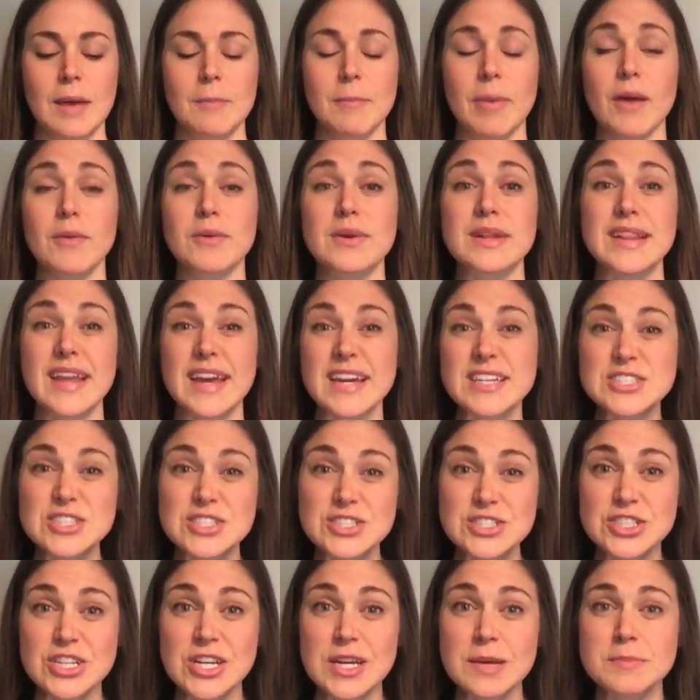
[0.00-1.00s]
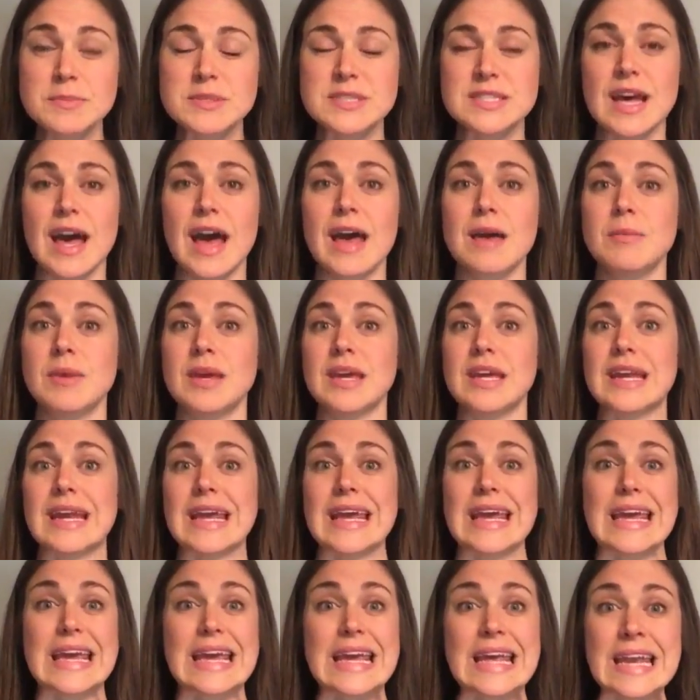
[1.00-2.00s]
By relationships, I mean
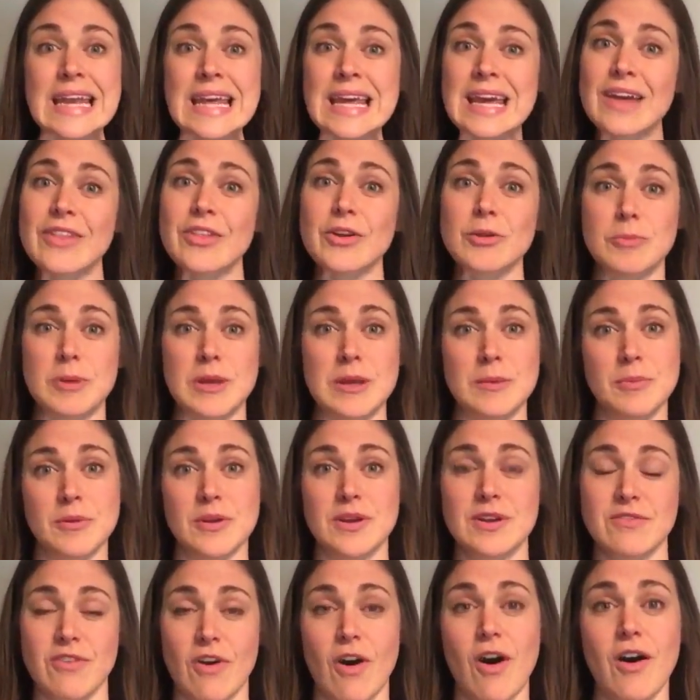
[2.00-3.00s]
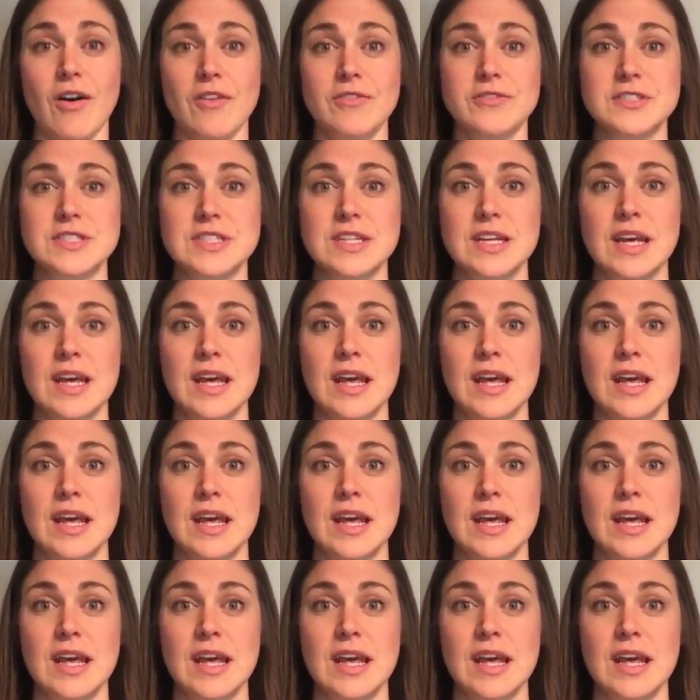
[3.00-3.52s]
any other people involved.